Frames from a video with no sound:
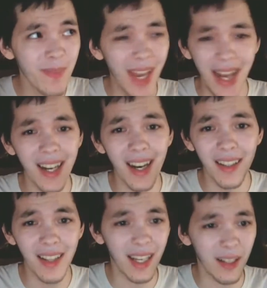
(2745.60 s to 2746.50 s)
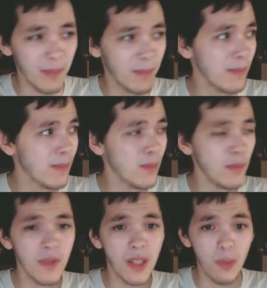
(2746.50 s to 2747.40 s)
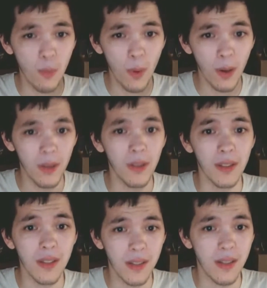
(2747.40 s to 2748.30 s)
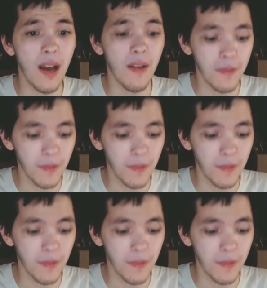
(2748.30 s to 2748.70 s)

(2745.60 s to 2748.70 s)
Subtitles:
and not this world stuff,